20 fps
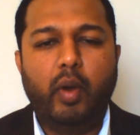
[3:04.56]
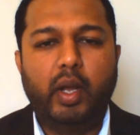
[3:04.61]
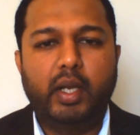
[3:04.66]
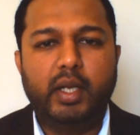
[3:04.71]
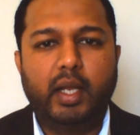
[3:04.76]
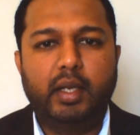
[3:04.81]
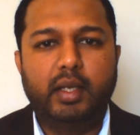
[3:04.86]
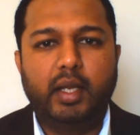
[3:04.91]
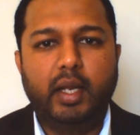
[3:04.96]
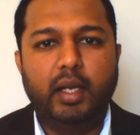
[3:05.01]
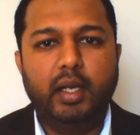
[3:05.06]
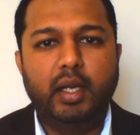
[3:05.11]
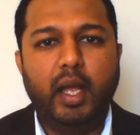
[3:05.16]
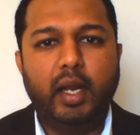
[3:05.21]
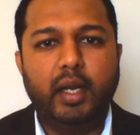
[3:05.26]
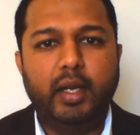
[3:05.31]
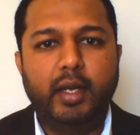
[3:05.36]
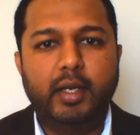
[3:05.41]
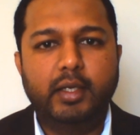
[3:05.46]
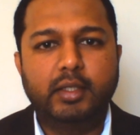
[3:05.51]
When an
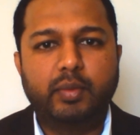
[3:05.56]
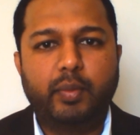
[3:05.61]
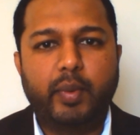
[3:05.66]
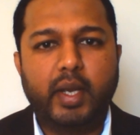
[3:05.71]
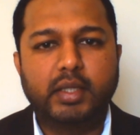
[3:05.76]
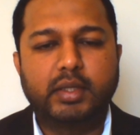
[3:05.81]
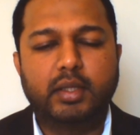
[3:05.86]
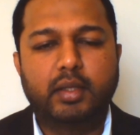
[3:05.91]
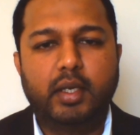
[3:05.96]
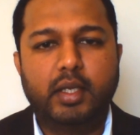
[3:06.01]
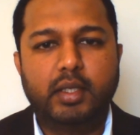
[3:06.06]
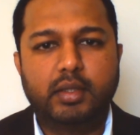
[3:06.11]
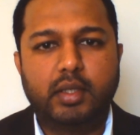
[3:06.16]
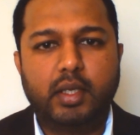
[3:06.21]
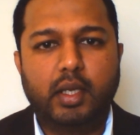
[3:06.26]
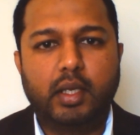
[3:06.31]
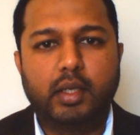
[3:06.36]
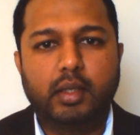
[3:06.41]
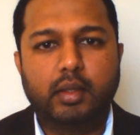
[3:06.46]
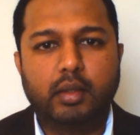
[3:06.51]
inline inspection is
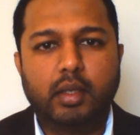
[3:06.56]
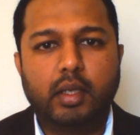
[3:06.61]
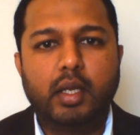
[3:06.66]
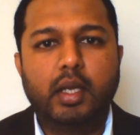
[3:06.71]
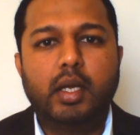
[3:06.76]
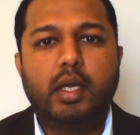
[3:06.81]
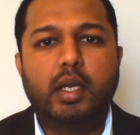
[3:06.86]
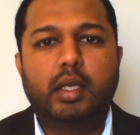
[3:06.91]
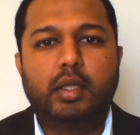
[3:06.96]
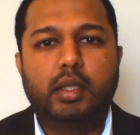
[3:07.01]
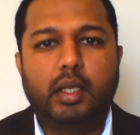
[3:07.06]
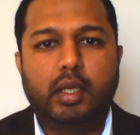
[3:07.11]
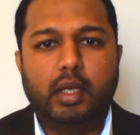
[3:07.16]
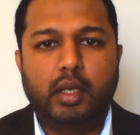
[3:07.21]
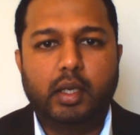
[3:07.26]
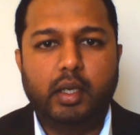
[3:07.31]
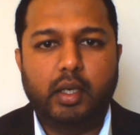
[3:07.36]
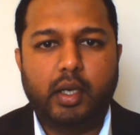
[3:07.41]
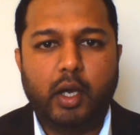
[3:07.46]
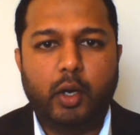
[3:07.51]
done,
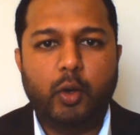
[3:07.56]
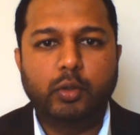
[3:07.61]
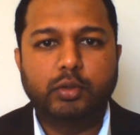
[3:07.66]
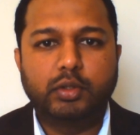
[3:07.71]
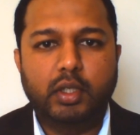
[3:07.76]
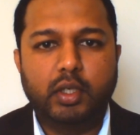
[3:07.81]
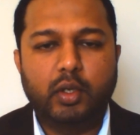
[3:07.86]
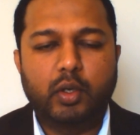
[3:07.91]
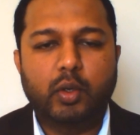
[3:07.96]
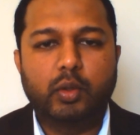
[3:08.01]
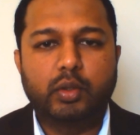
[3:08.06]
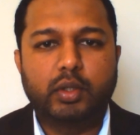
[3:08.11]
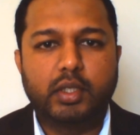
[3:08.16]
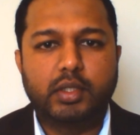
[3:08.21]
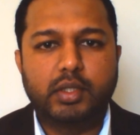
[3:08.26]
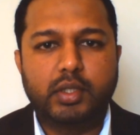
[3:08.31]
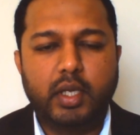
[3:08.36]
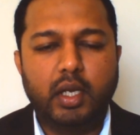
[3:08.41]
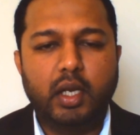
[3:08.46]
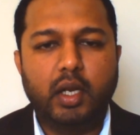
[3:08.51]
the corrosion growth
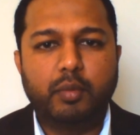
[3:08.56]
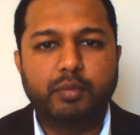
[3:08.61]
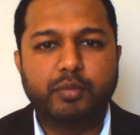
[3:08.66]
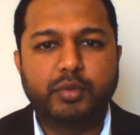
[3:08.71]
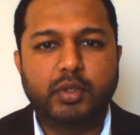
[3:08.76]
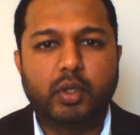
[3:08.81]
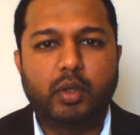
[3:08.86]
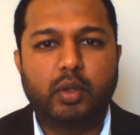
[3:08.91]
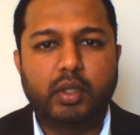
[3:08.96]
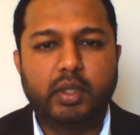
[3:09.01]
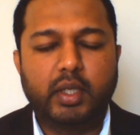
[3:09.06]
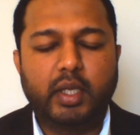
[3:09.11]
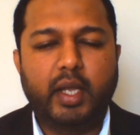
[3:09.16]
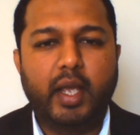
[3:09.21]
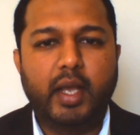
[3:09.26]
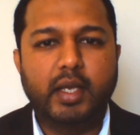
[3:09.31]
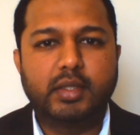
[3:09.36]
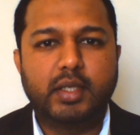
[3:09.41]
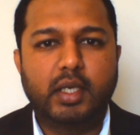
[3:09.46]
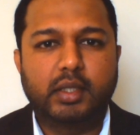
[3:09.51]
is still observed on the
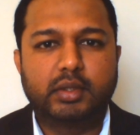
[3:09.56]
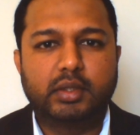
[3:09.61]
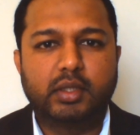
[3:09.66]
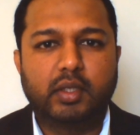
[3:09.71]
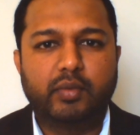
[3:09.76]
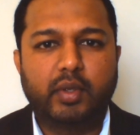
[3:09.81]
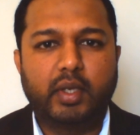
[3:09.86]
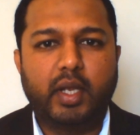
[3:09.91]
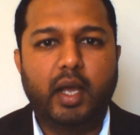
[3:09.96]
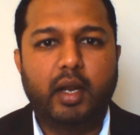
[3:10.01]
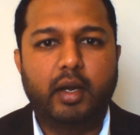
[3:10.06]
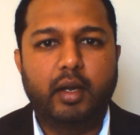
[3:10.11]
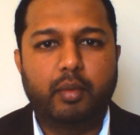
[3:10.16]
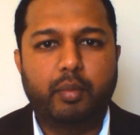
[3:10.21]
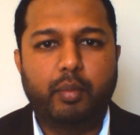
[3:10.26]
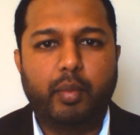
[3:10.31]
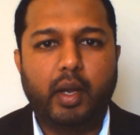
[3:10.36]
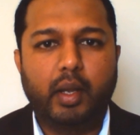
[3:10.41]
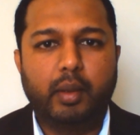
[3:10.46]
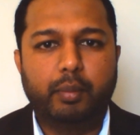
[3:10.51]
case section of the
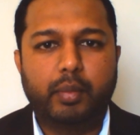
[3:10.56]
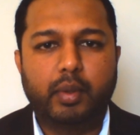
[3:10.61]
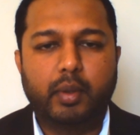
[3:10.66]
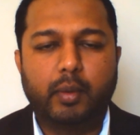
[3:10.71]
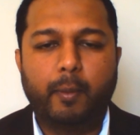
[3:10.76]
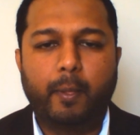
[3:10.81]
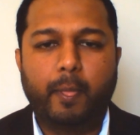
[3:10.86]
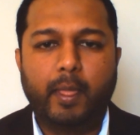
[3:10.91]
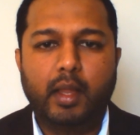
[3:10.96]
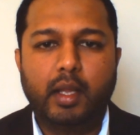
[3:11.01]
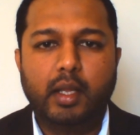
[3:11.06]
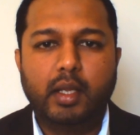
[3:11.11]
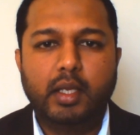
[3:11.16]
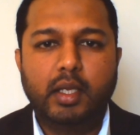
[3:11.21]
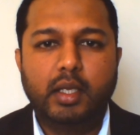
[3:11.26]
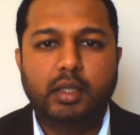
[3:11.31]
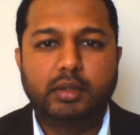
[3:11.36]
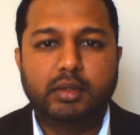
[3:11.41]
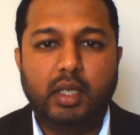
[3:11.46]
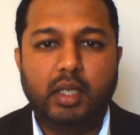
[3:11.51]
carrier pipe.
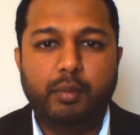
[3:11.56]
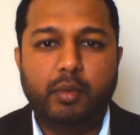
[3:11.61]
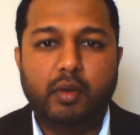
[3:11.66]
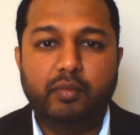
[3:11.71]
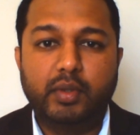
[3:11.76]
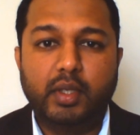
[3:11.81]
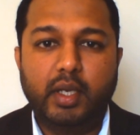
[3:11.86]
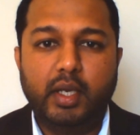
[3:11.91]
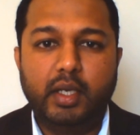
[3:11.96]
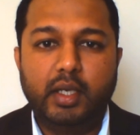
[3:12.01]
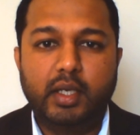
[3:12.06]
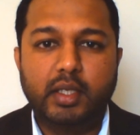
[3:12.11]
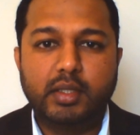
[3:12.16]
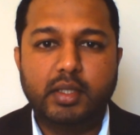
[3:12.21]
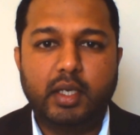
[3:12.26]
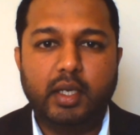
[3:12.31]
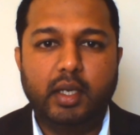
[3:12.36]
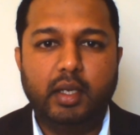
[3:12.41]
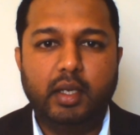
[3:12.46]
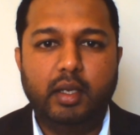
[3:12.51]
Some of the
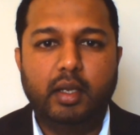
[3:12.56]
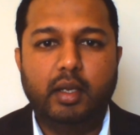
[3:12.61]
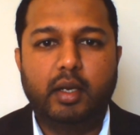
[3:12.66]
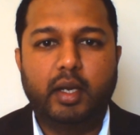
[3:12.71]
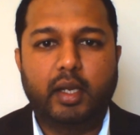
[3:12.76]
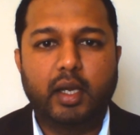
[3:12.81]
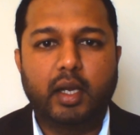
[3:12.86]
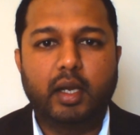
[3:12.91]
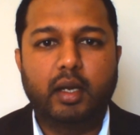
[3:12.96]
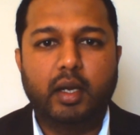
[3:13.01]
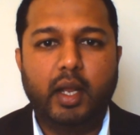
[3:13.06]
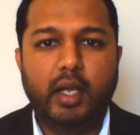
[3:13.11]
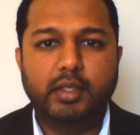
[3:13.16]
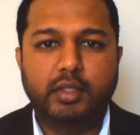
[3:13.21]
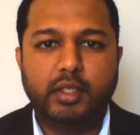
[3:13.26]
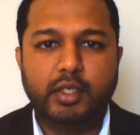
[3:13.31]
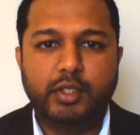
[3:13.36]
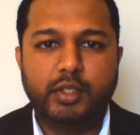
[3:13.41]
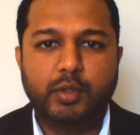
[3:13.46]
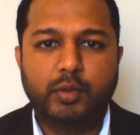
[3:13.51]
industry
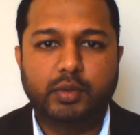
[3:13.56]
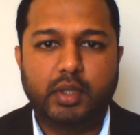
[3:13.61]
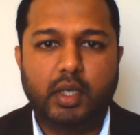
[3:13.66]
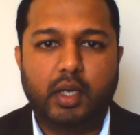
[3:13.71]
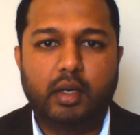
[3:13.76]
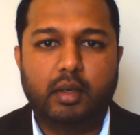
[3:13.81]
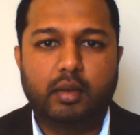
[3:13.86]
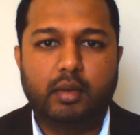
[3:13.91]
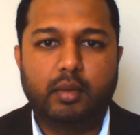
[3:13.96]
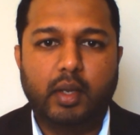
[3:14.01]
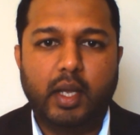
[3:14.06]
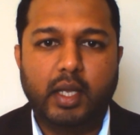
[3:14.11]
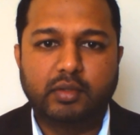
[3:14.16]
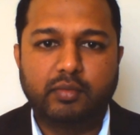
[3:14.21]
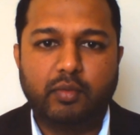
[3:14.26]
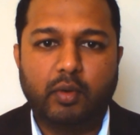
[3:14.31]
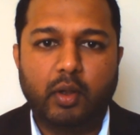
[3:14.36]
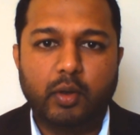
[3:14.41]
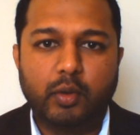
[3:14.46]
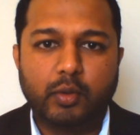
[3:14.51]
recognized issues are
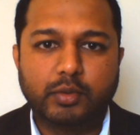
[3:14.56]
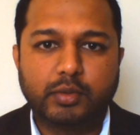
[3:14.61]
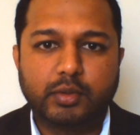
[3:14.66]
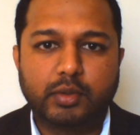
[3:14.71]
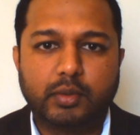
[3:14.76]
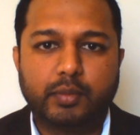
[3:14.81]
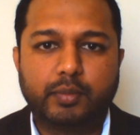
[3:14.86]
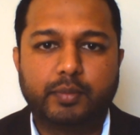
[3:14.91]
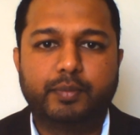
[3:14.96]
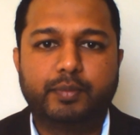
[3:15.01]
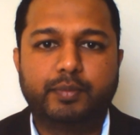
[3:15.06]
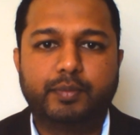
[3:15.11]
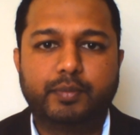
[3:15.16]
as follows.